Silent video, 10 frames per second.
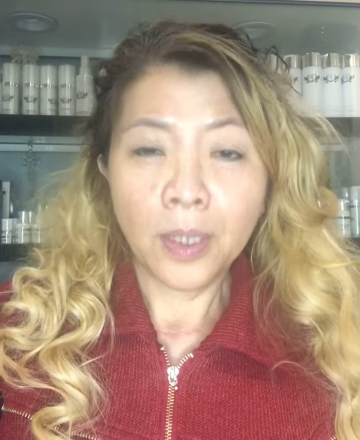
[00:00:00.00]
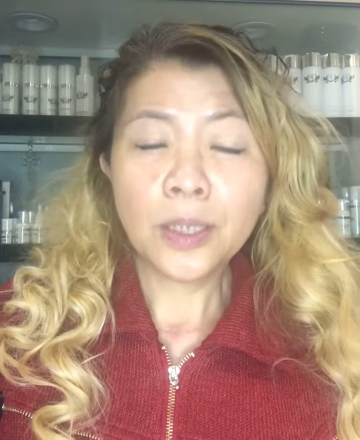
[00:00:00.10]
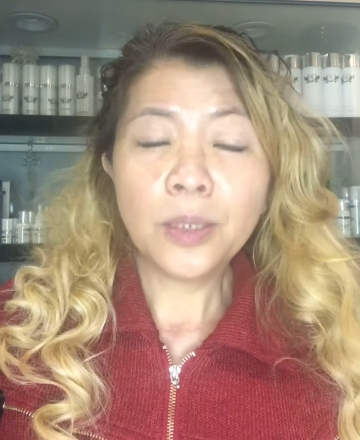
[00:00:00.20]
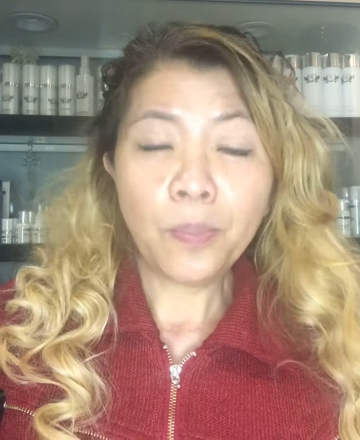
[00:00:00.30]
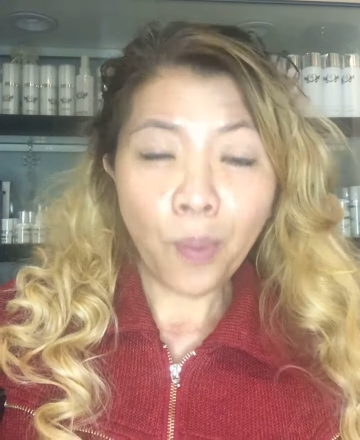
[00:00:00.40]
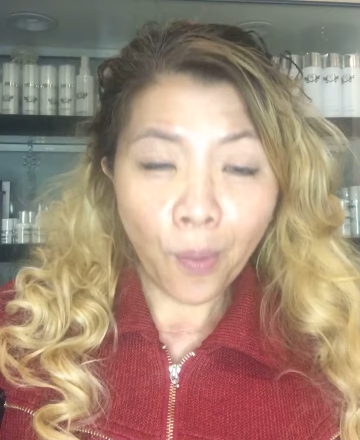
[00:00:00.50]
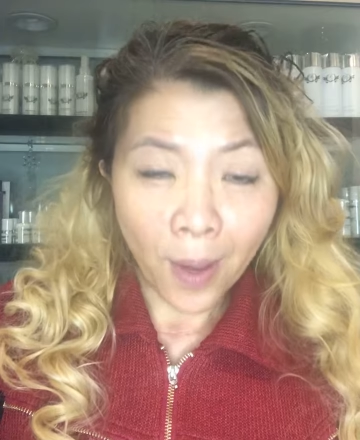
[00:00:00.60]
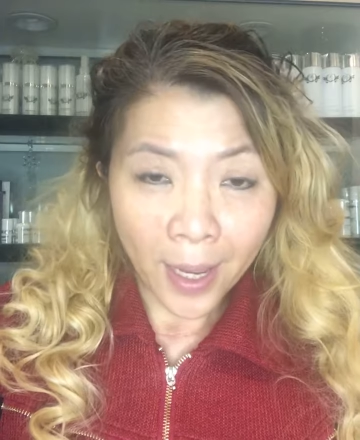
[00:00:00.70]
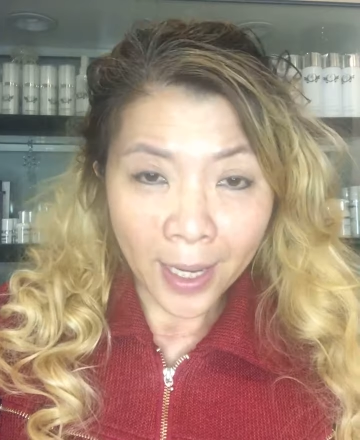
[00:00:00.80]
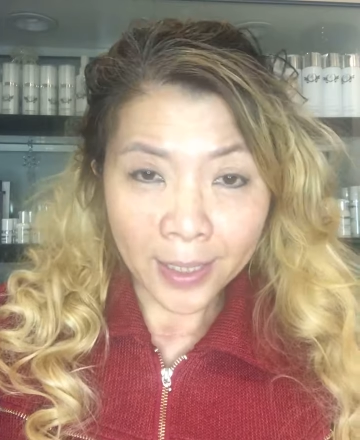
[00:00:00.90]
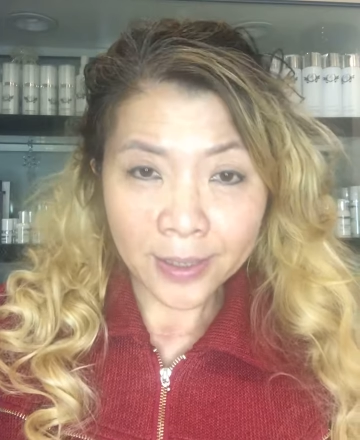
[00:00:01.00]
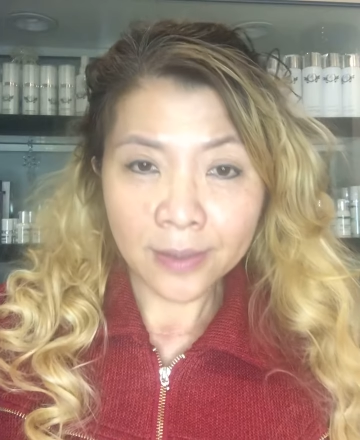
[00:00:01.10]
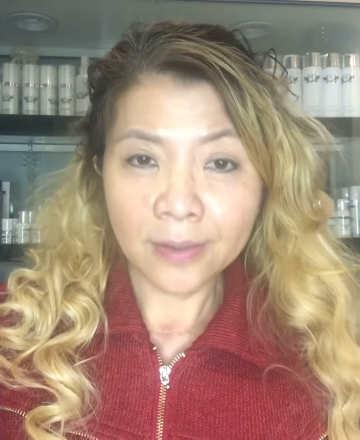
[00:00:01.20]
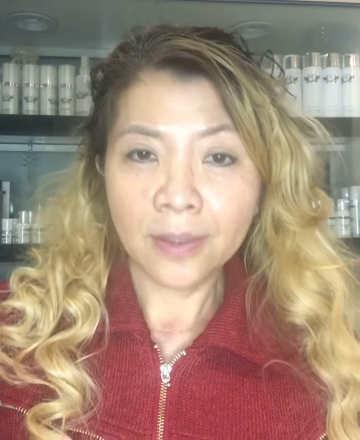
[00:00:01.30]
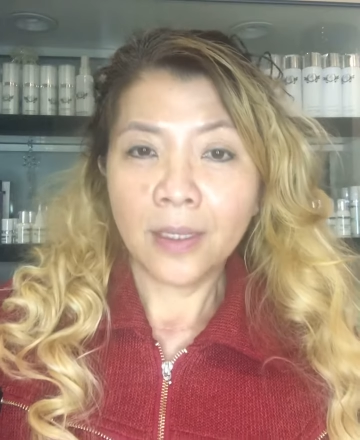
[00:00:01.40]
depressed,
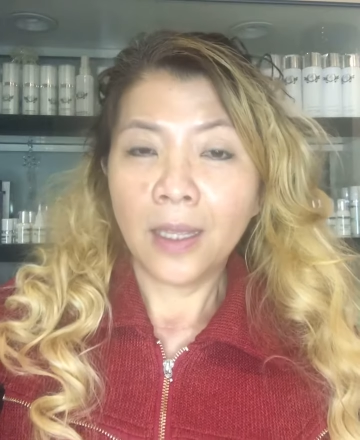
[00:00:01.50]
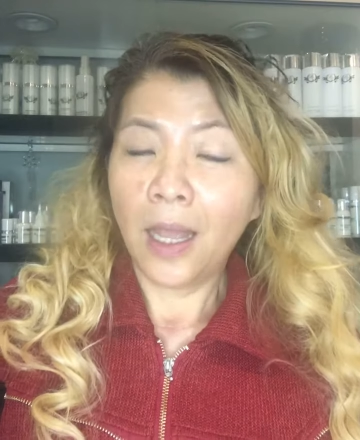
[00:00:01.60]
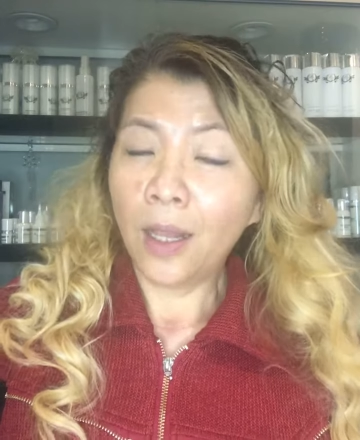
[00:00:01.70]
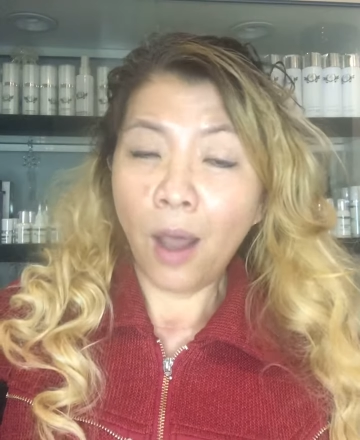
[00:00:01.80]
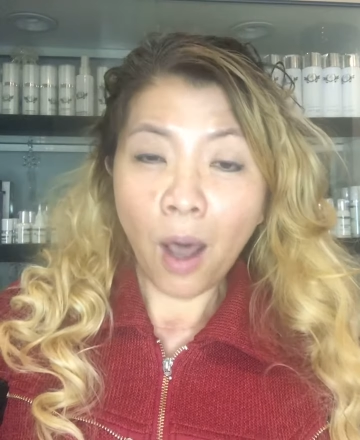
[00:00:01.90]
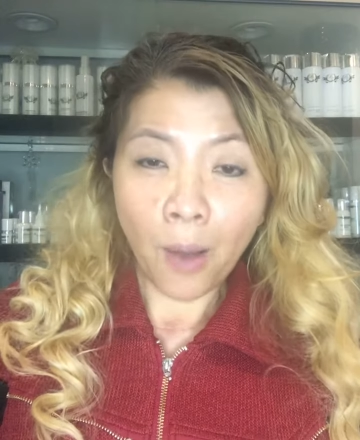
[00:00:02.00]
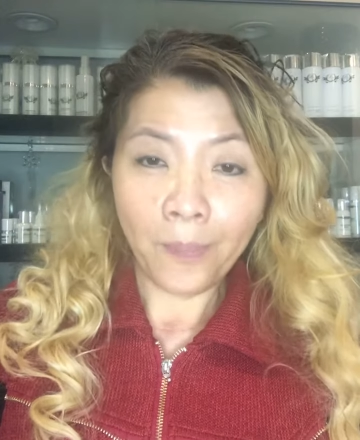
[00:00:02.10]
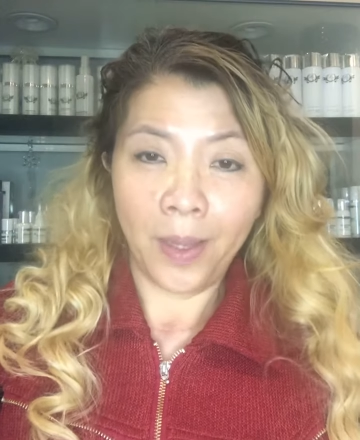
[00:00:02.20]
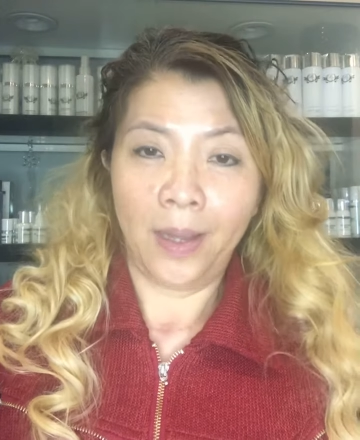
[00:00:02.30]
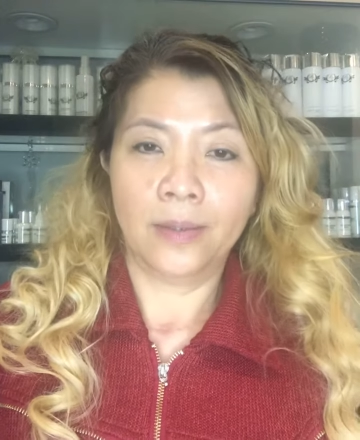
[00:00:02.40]
and hopeless